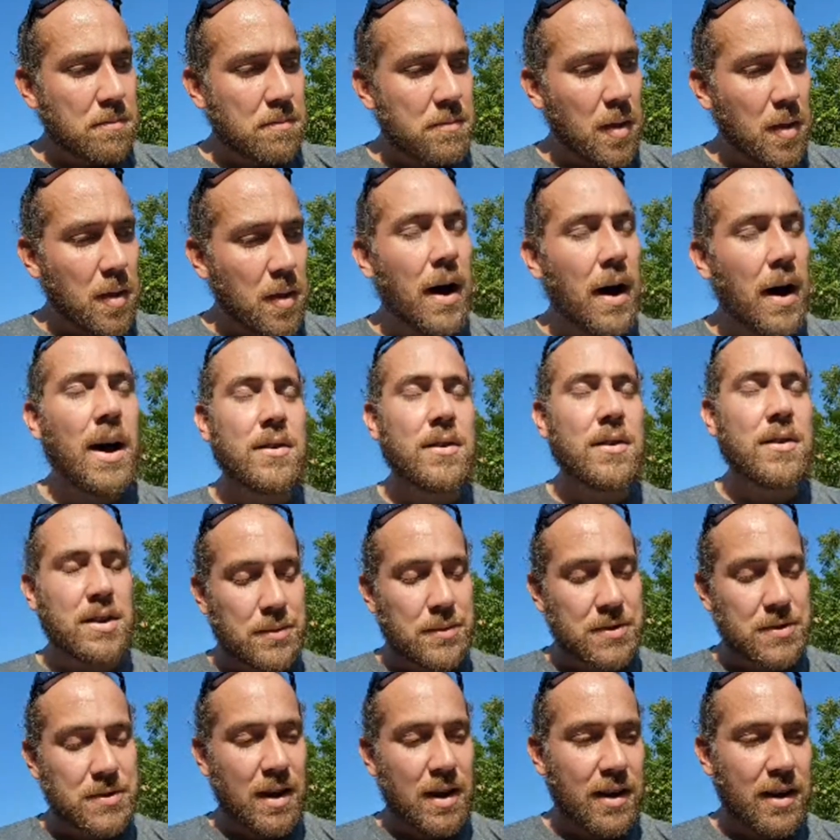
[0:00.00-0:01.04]
The positive
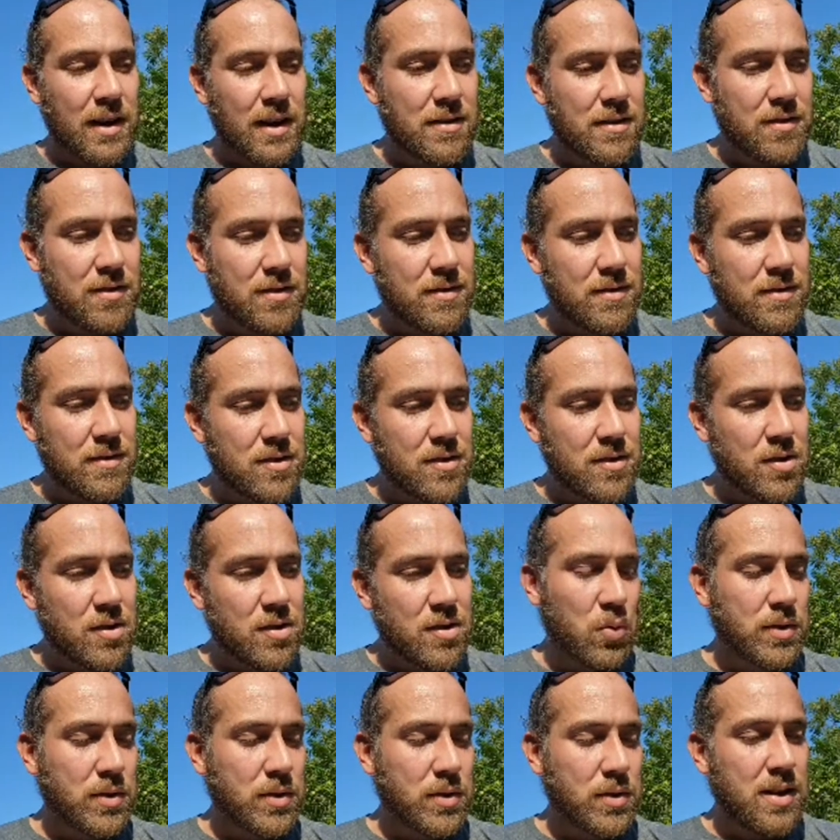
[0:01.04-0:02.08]
side to
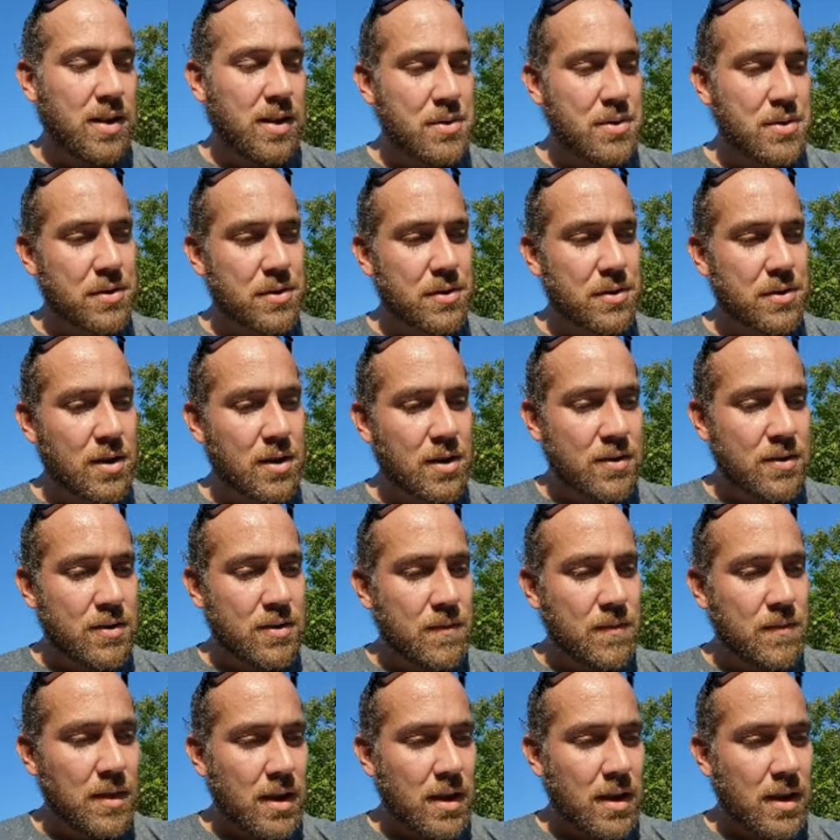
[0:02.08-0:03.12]
20 years ago,
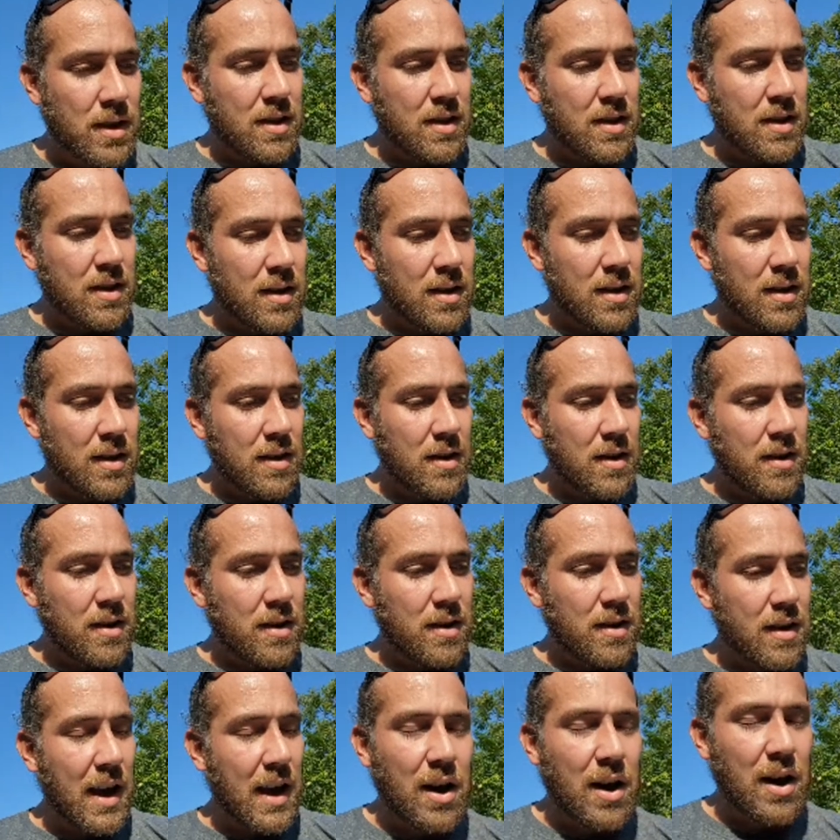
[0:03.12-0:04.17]

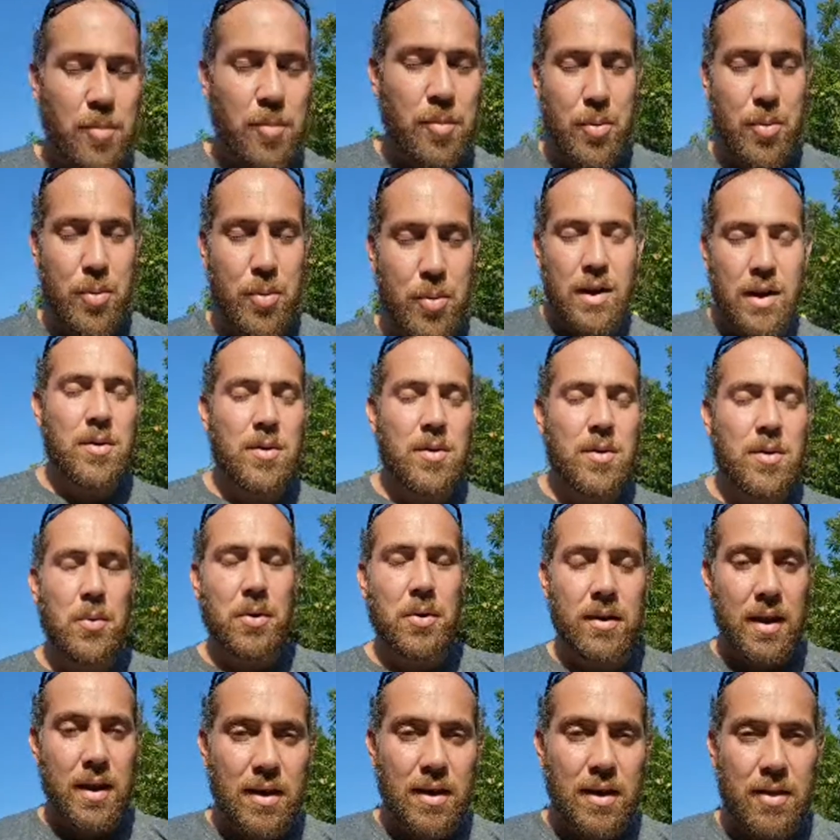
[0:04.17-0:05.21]
how it brought everyone
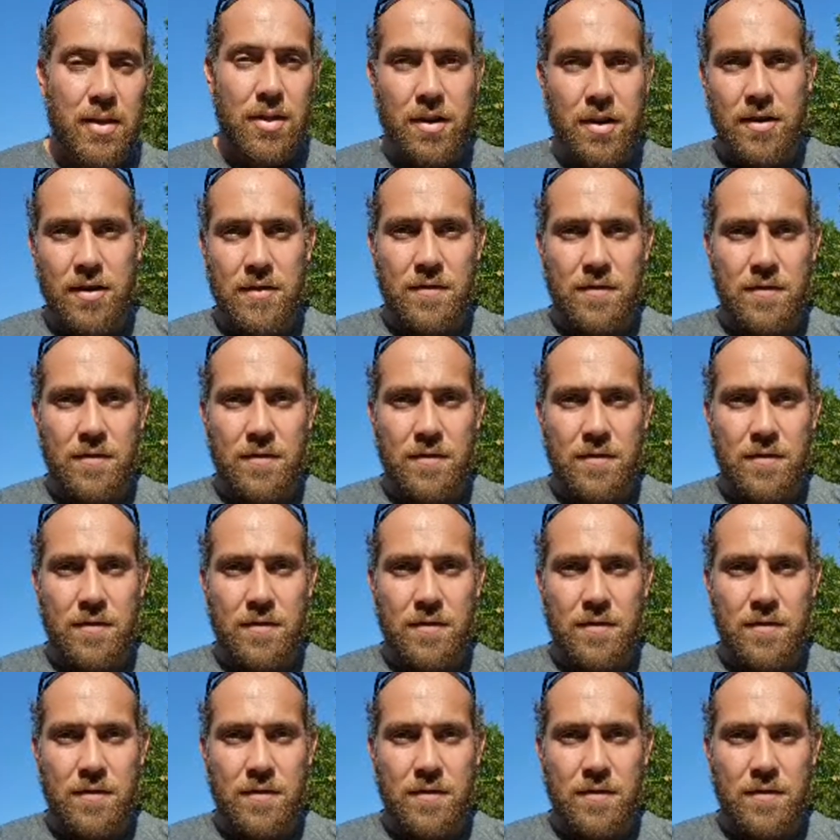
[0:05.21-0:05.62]
together.